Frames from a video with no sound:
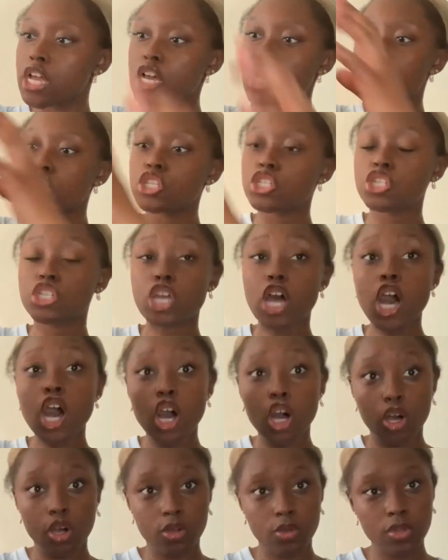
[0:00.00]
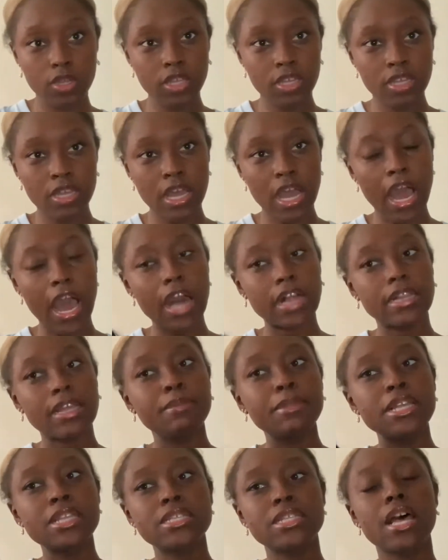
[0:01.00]
So let
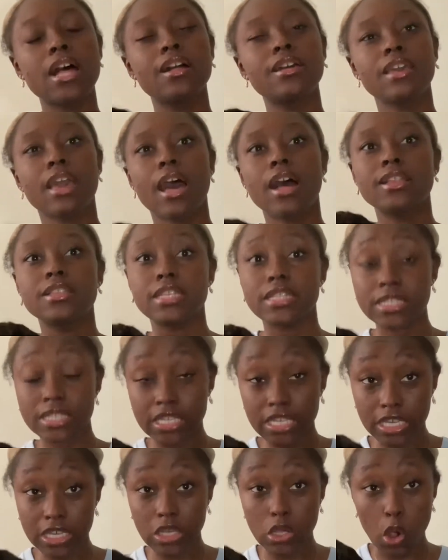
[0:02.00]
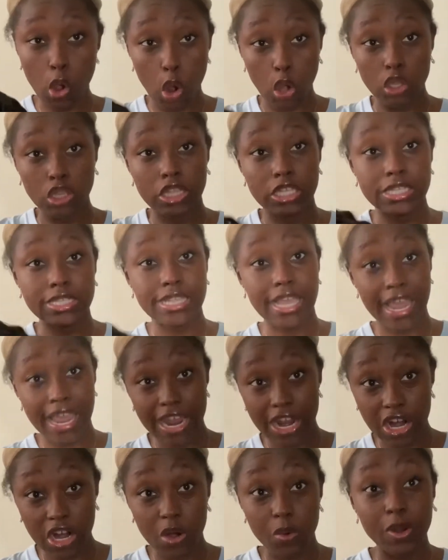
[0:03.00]
me tell y'all the tea on this
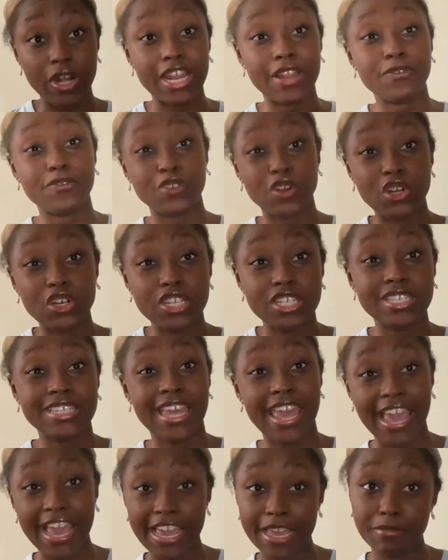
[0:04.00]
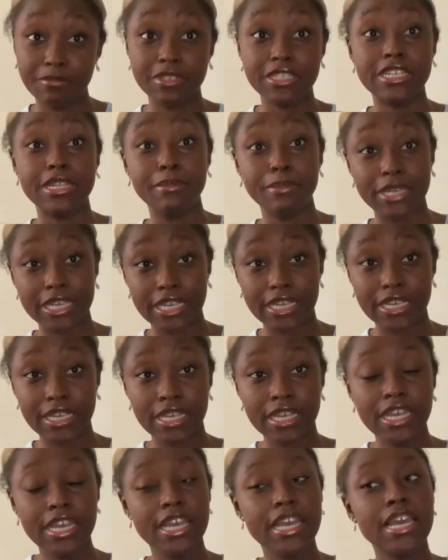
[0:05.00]
hair when it first came to me.
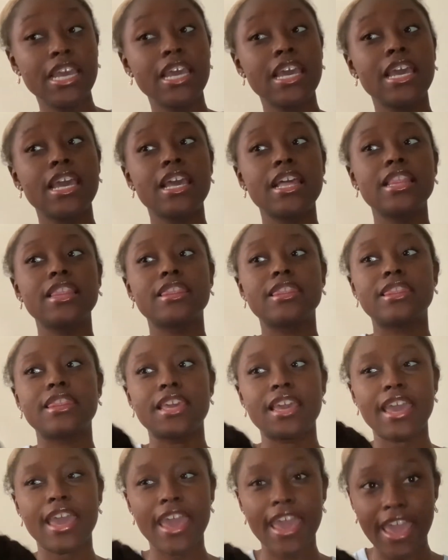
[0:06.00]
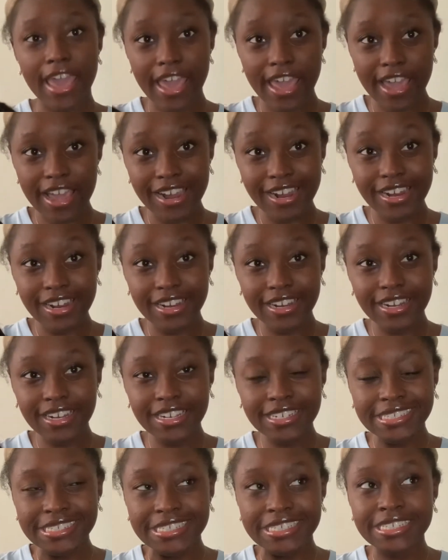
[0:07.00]
The hair,
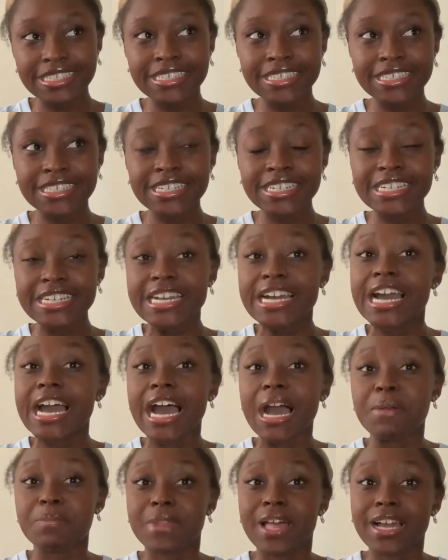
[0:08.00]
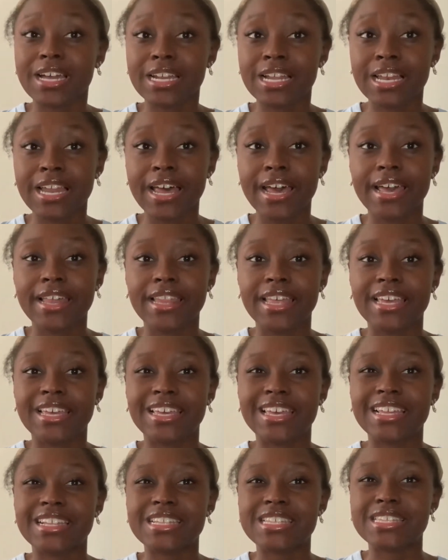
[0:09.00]
I'm not gonna lie, like
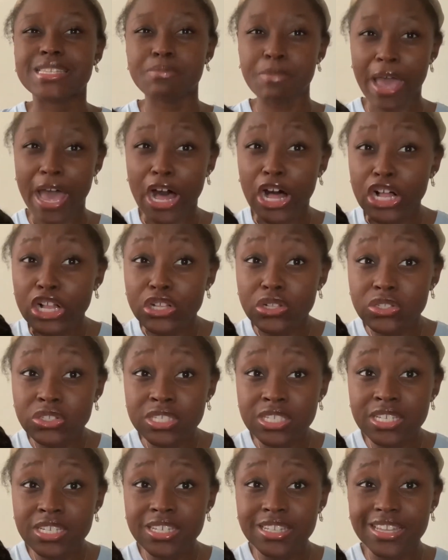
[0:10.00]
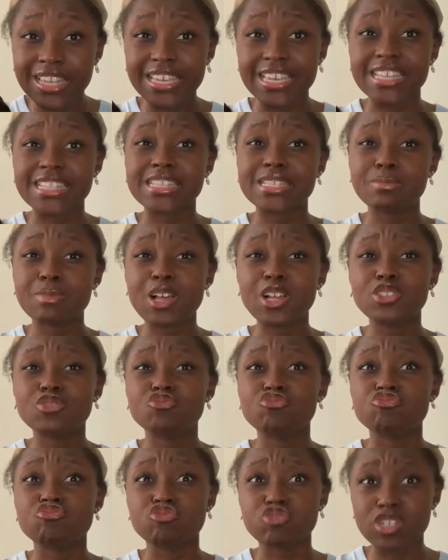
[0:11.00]
it smelled
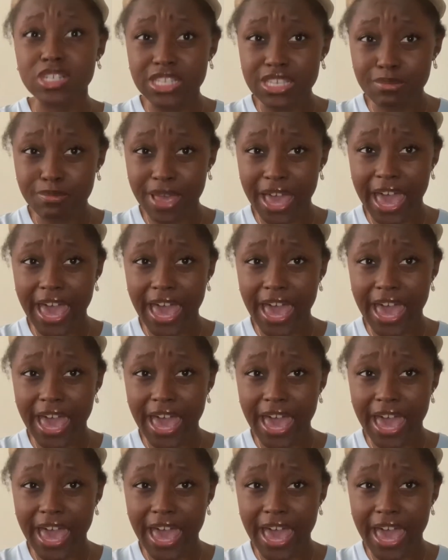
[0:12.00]
really bad.